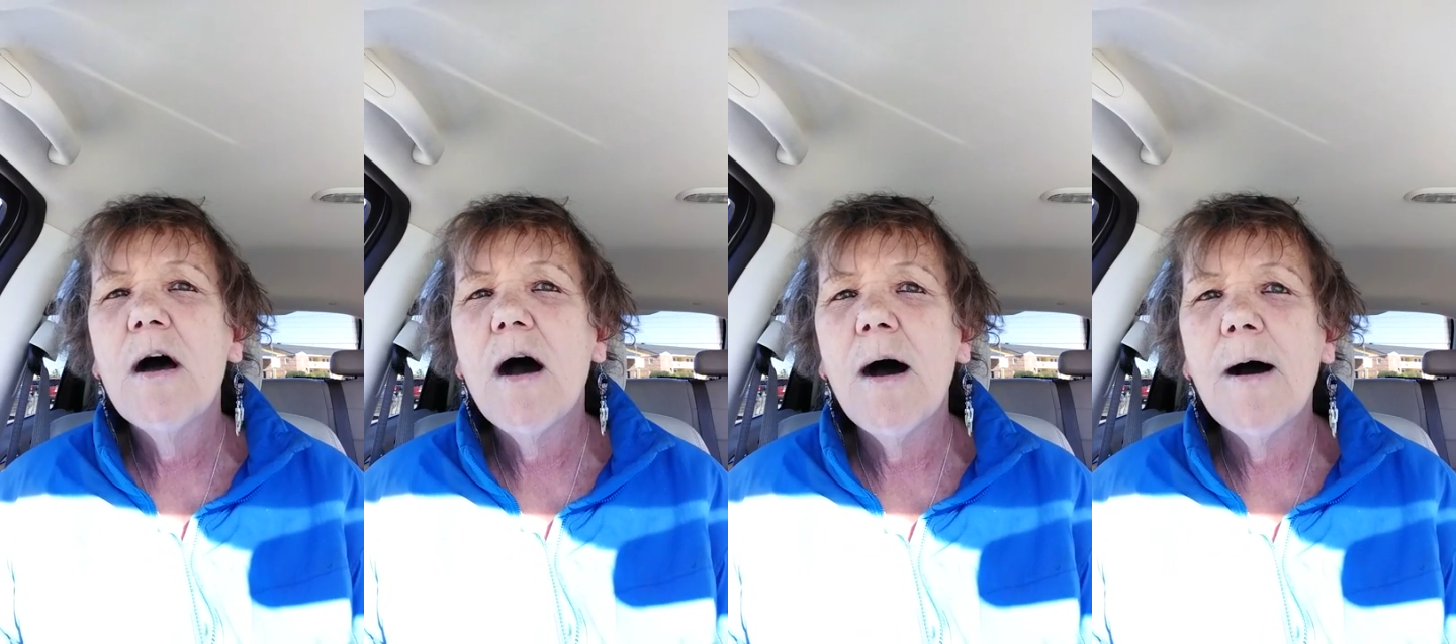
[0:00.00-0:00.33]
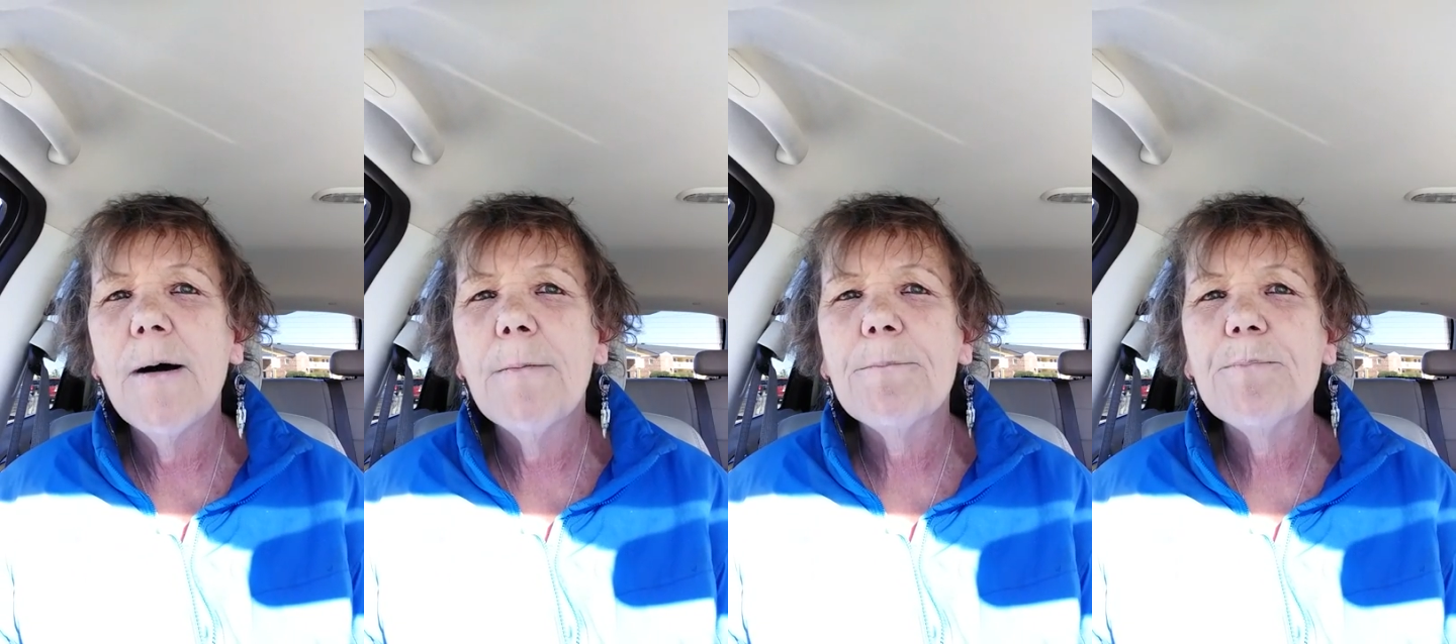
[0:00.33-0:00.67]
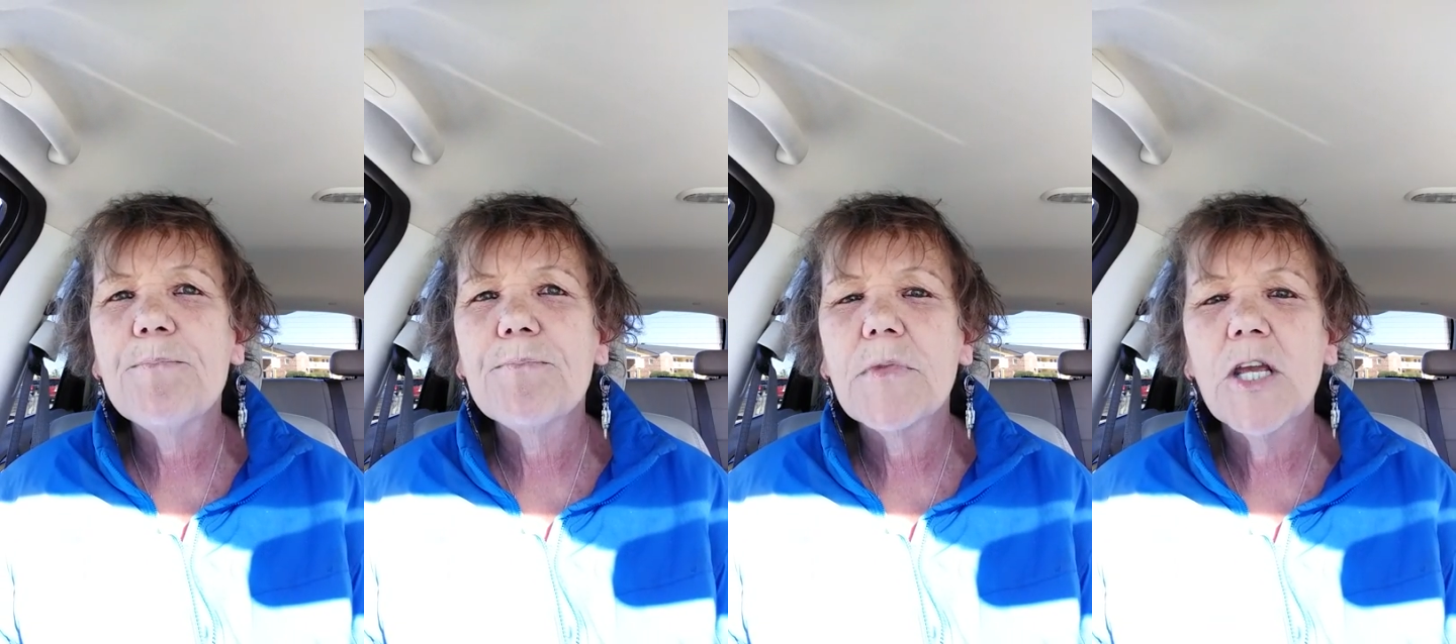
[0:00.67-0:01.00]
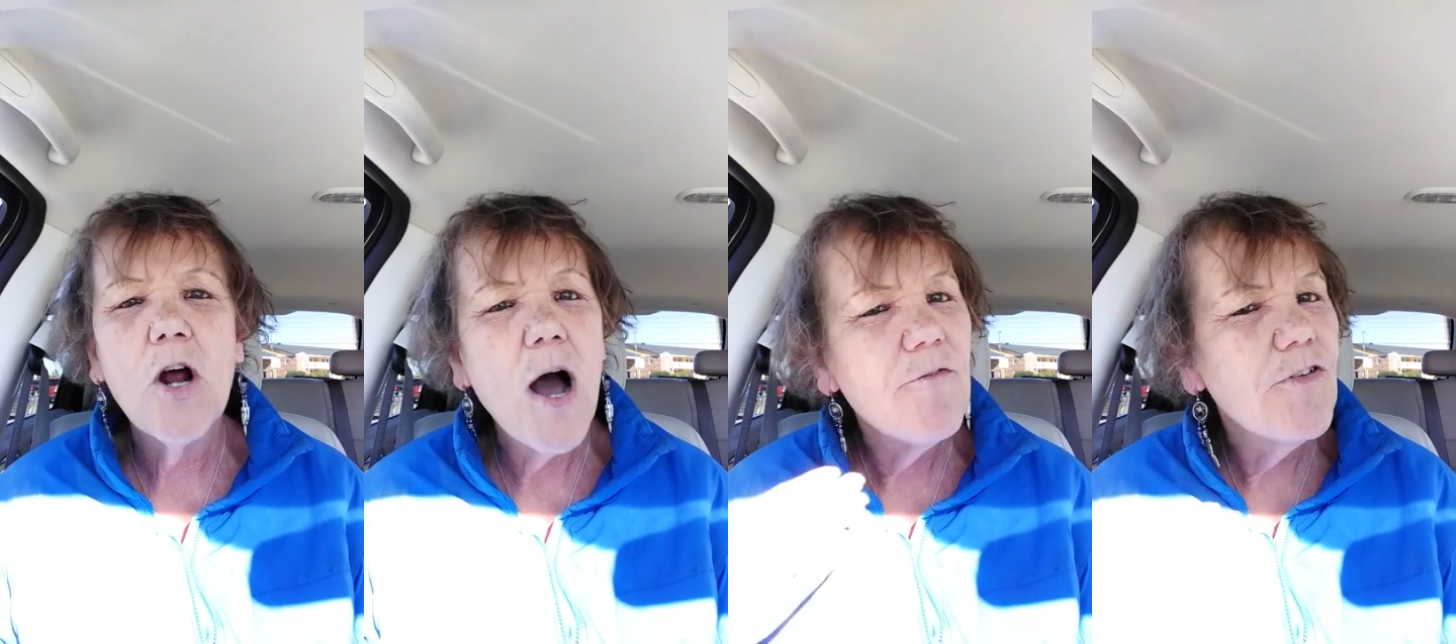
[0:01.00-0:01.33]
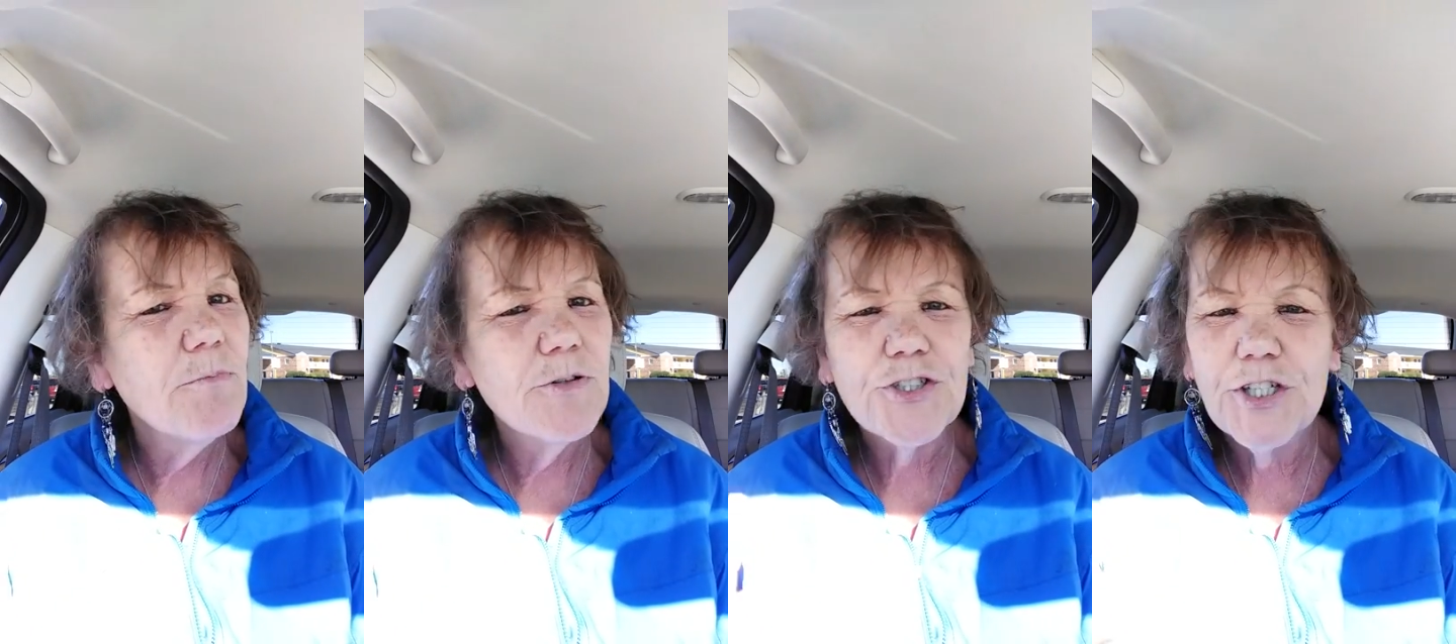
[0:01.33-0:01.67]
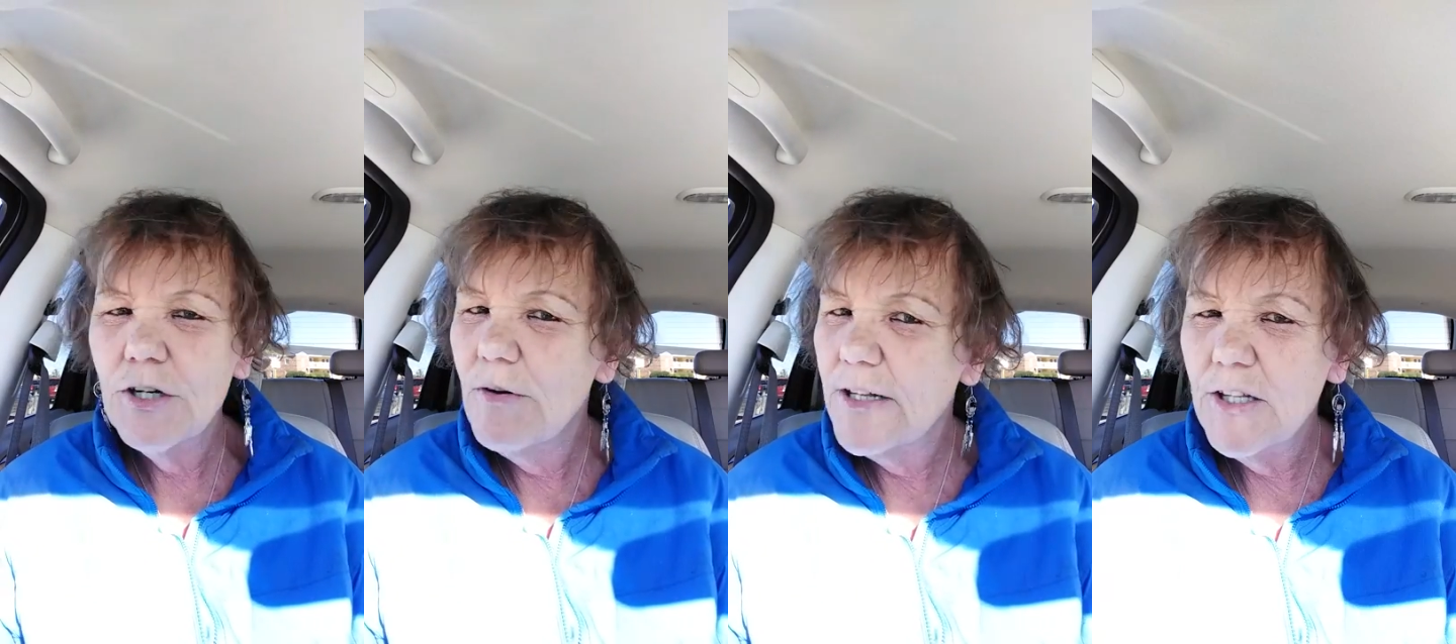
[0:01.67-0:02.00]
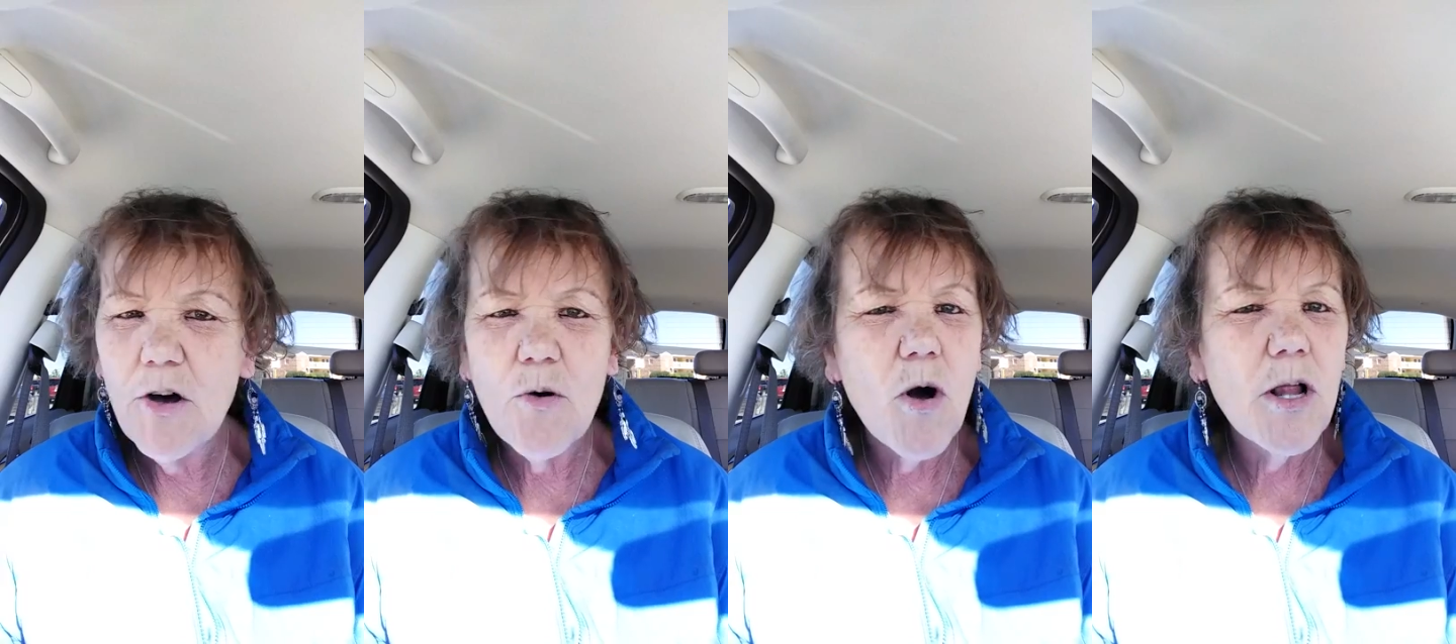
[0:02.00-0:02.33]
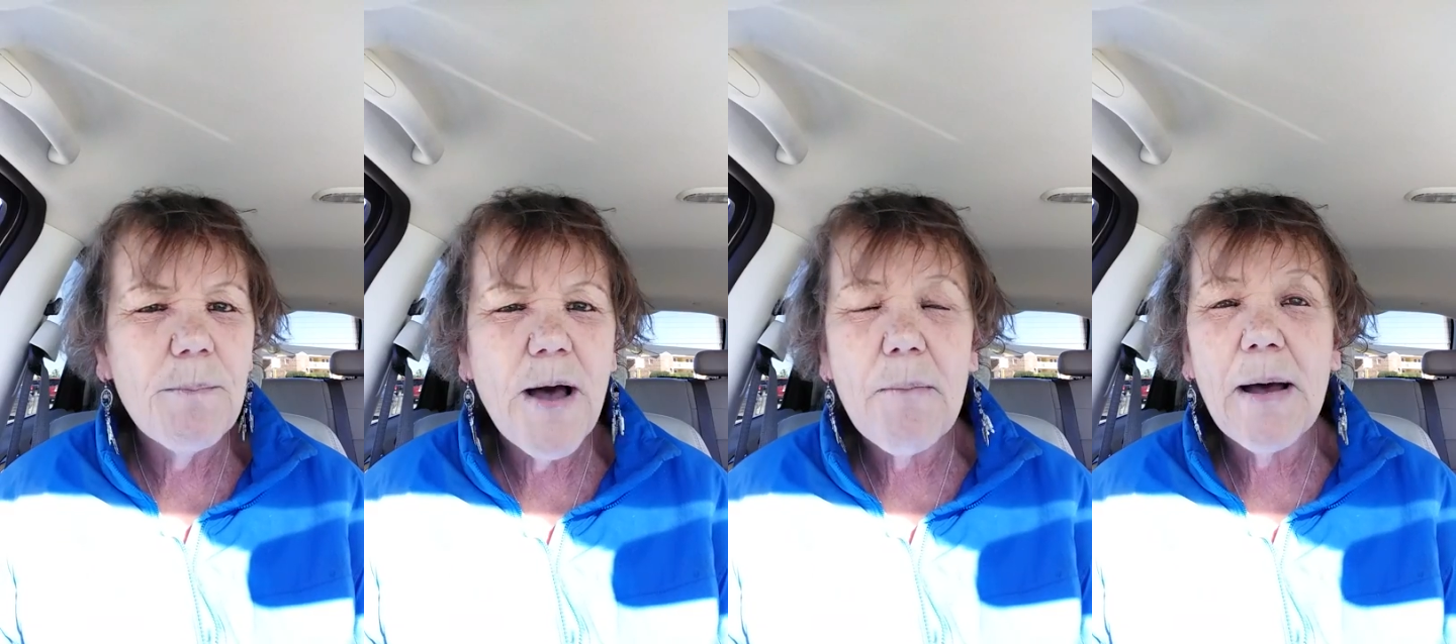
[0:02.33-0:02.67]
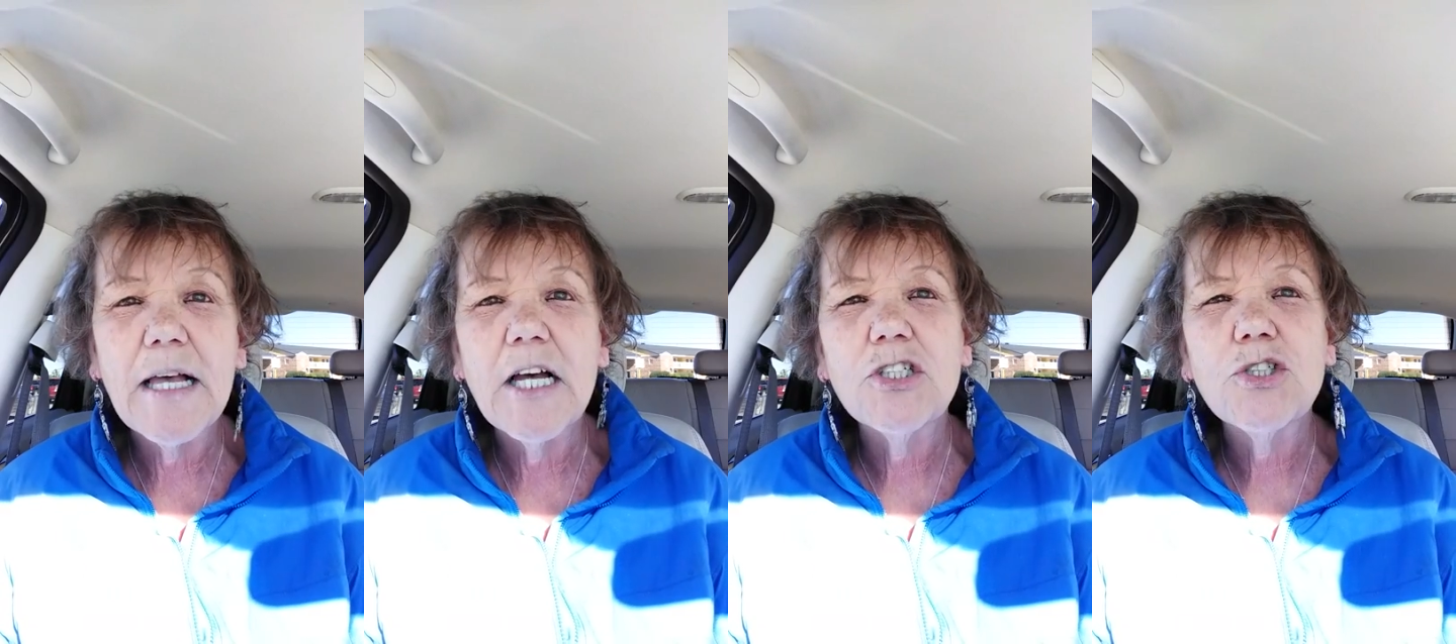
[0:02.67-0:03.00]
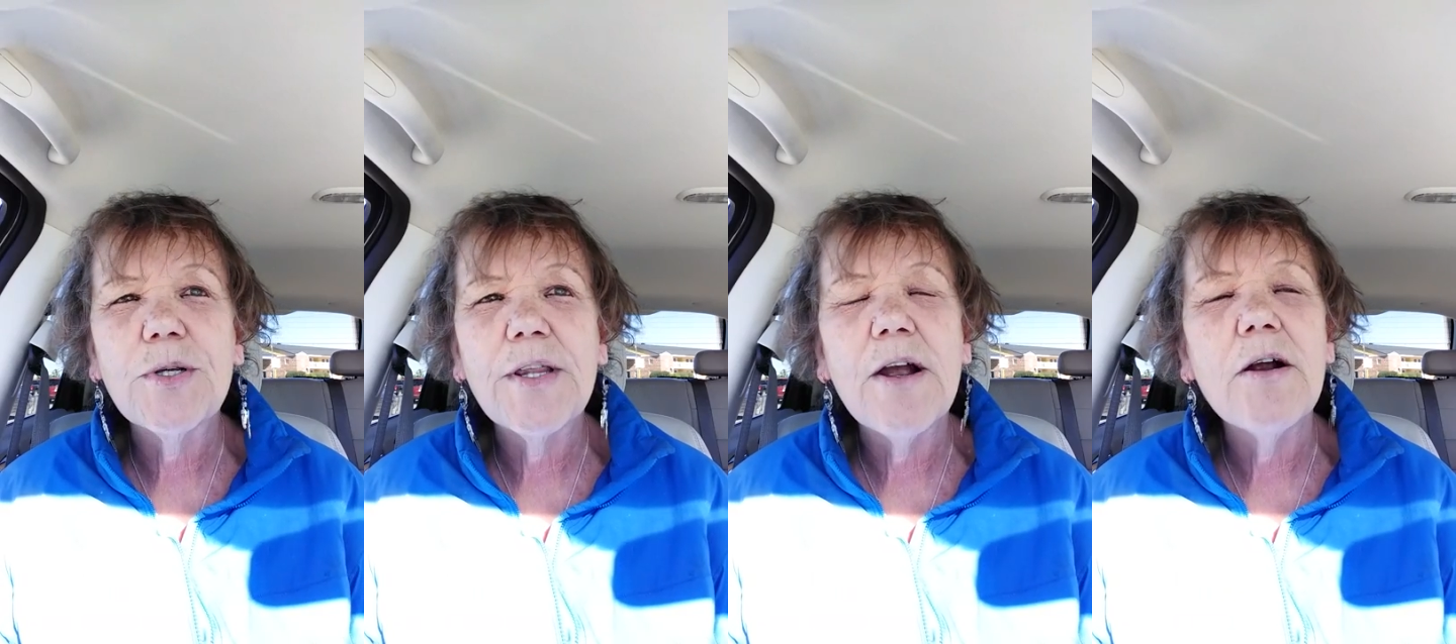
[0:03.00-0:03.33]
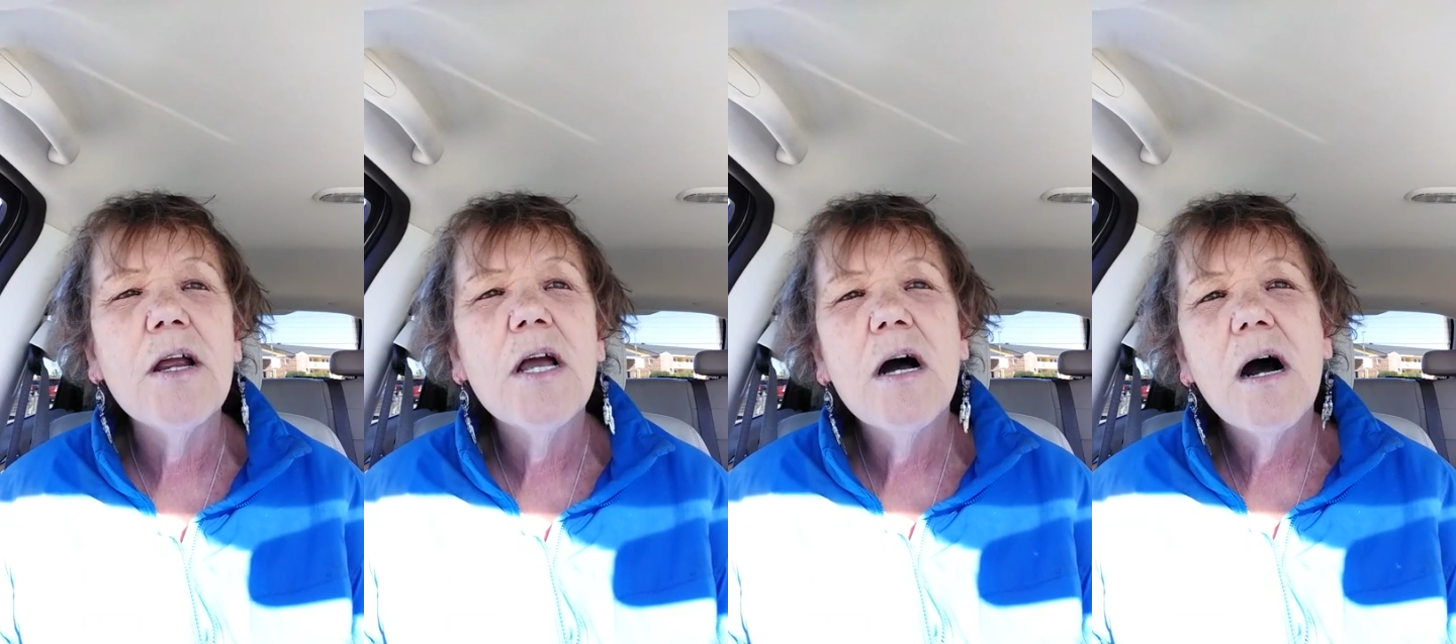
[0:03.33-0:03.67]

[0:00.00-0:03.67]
I'm from Brazil. I know all about my country there.